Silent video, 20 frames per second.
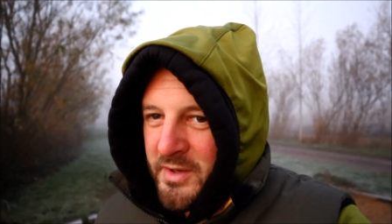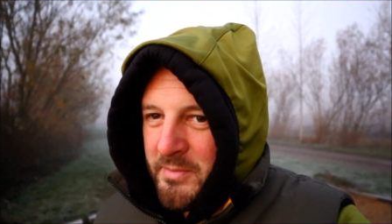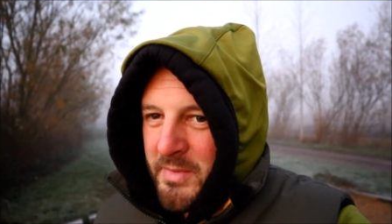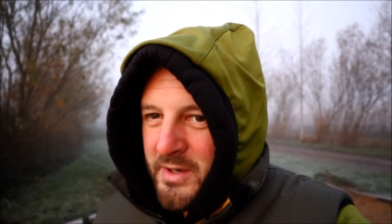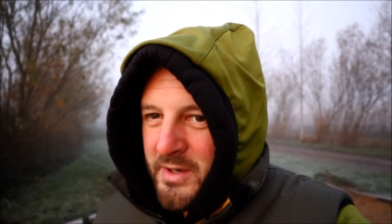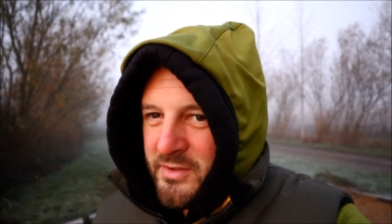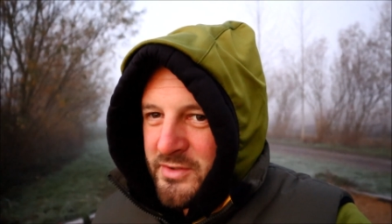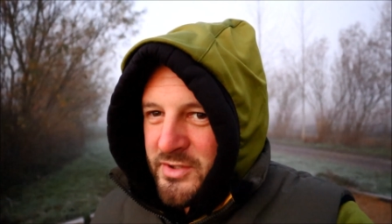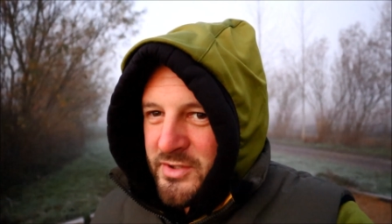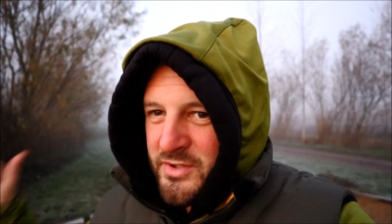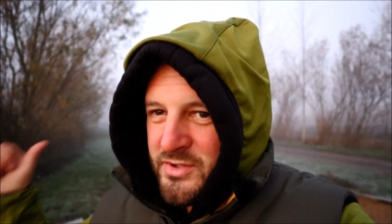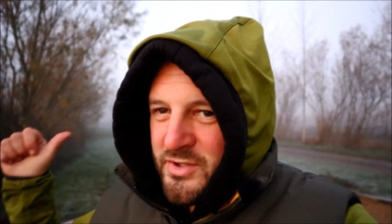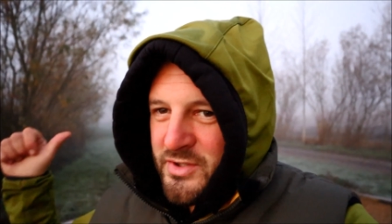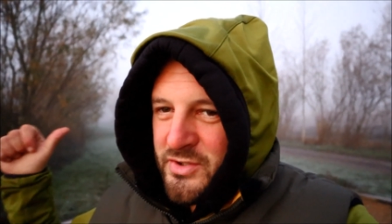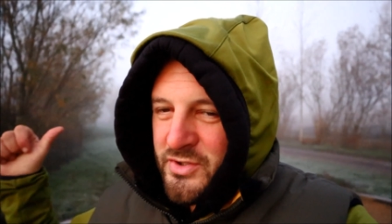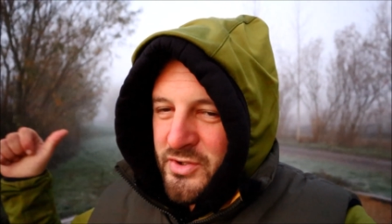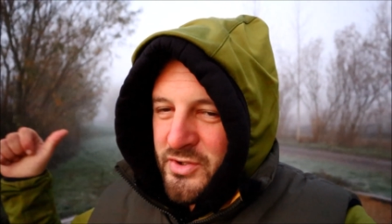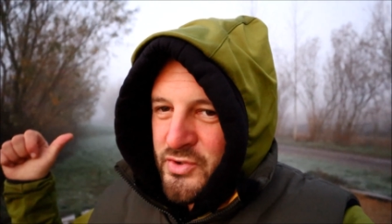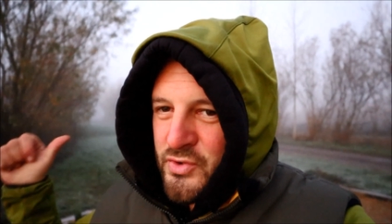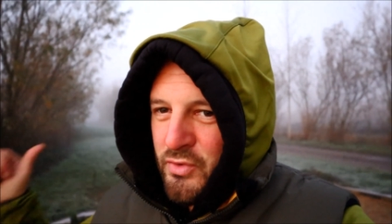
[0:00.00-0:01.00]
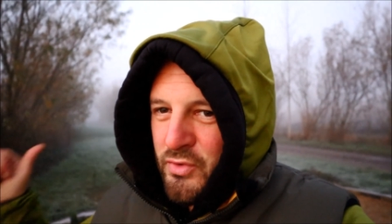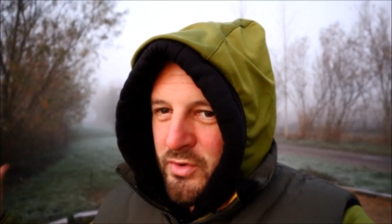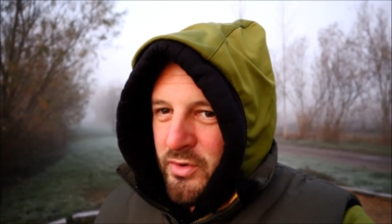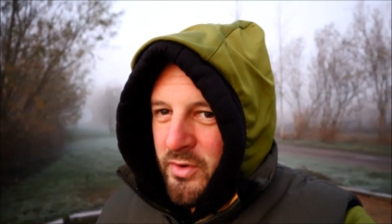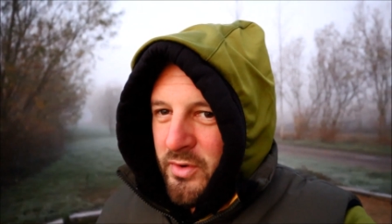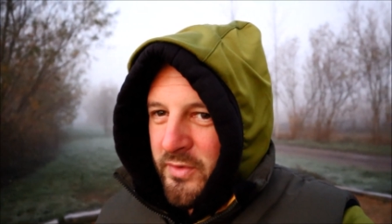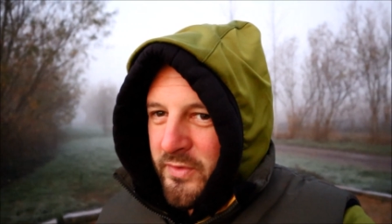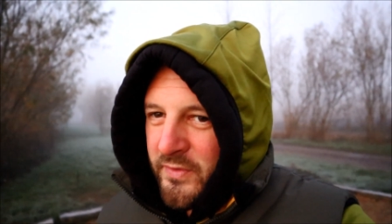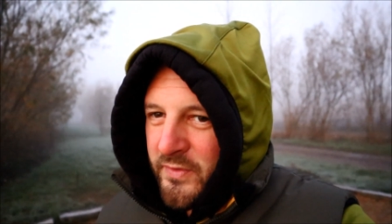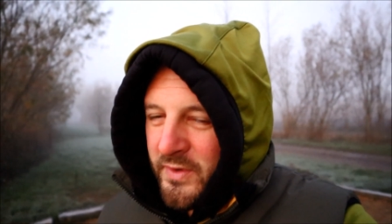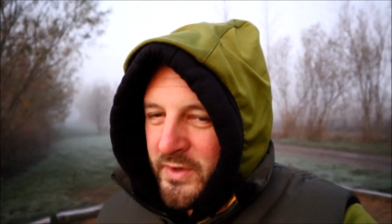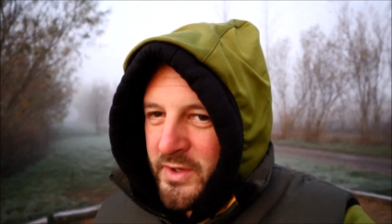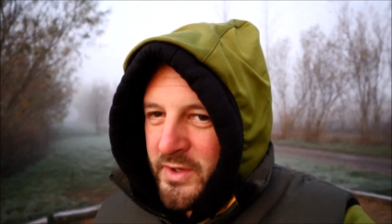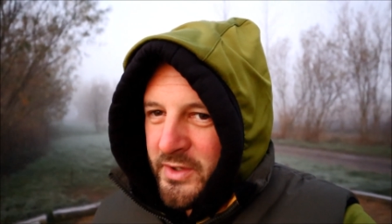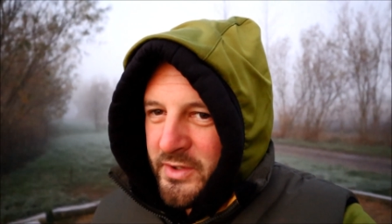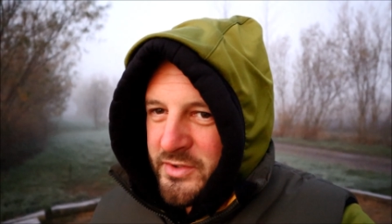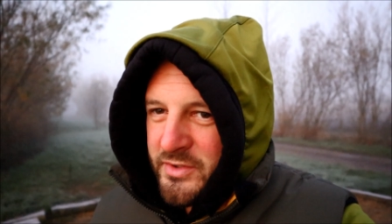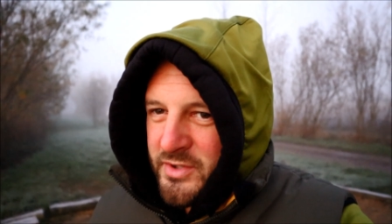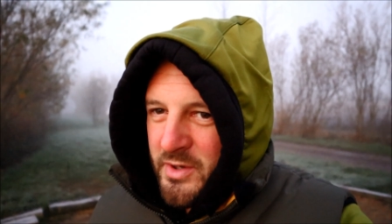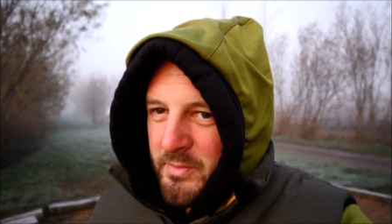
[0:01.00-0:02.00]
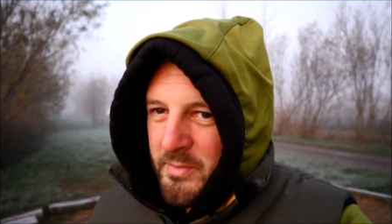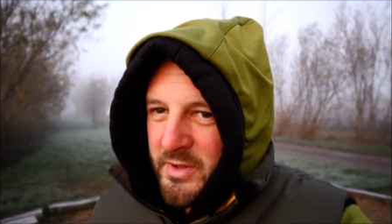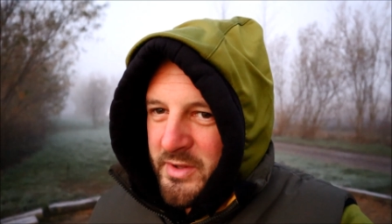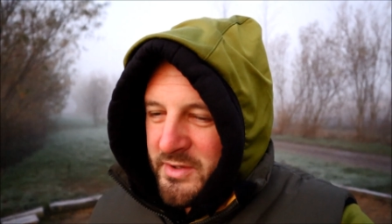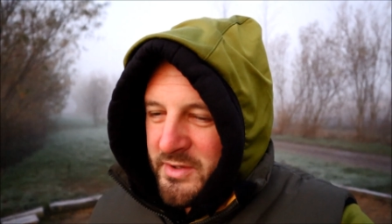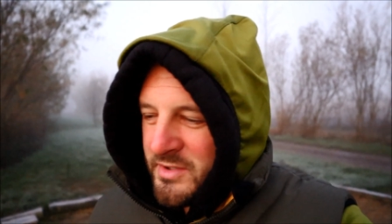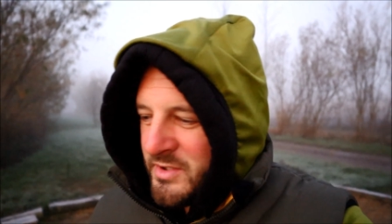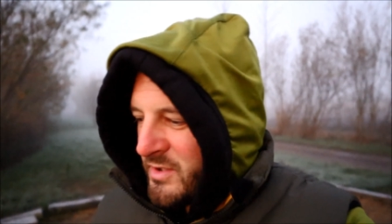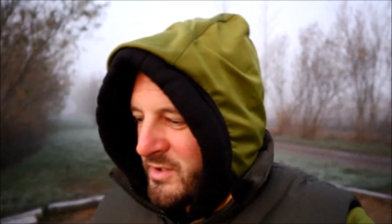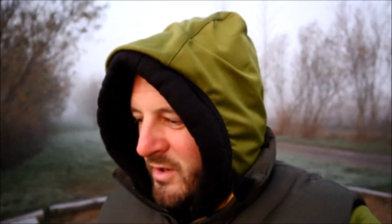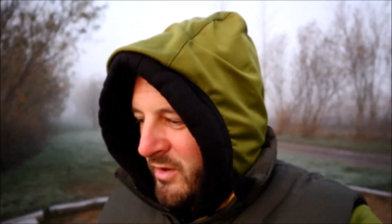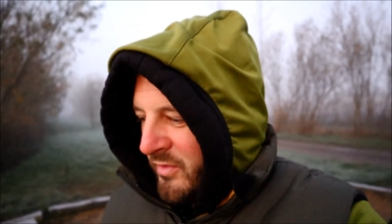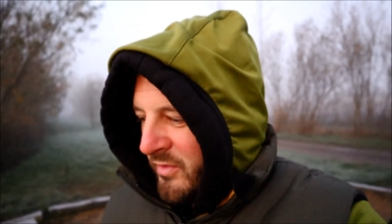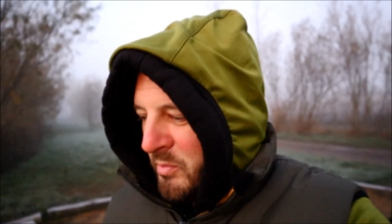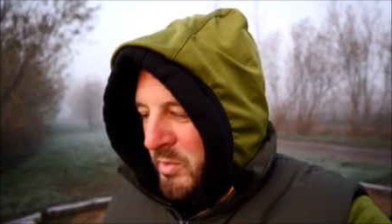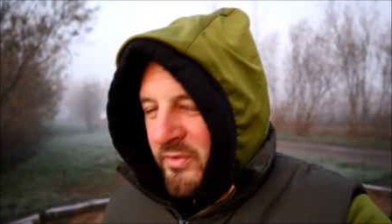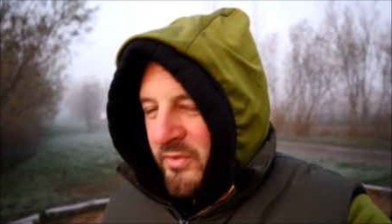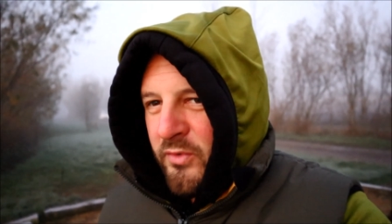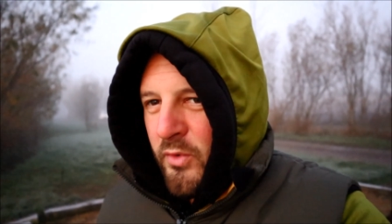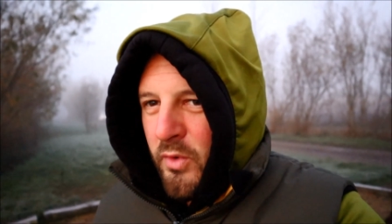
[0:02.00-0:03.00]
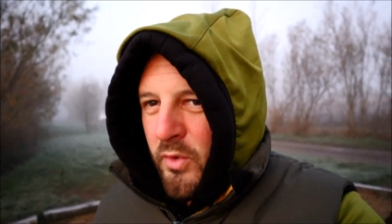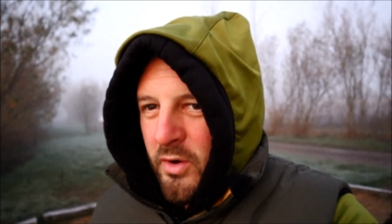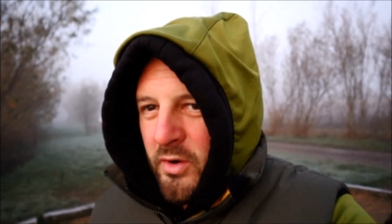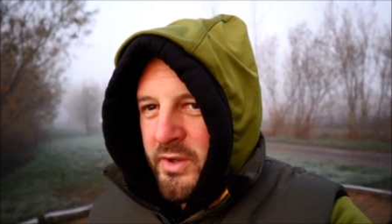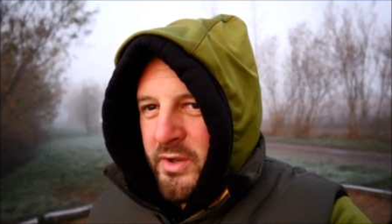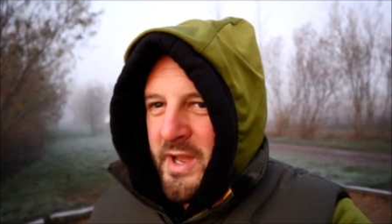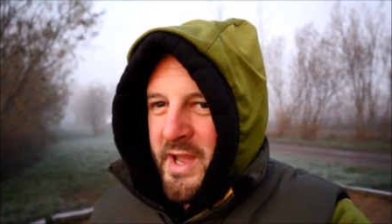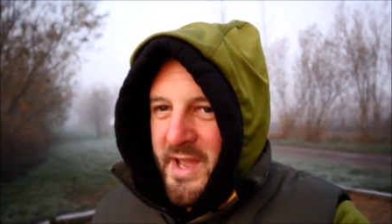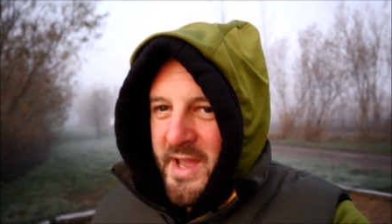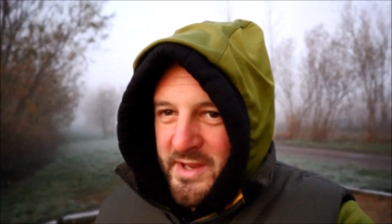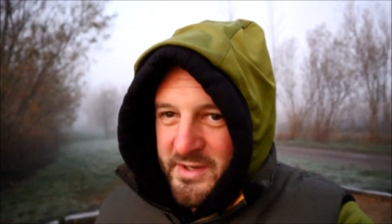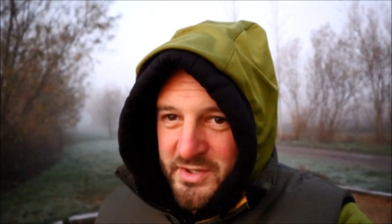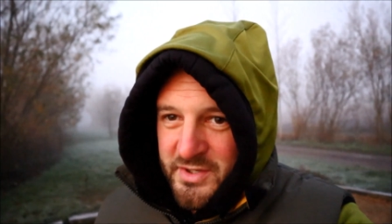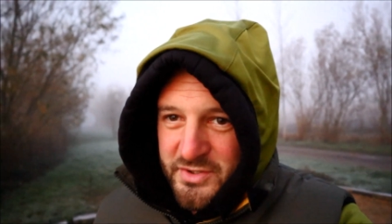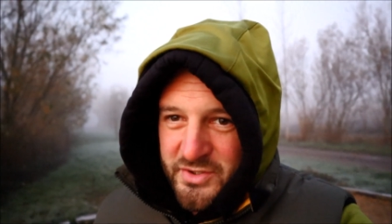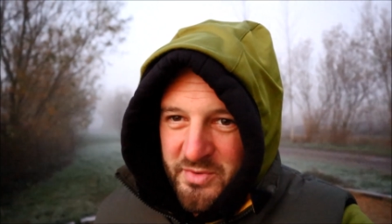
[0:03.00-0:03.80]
manages to just dry off some of this stuff before I head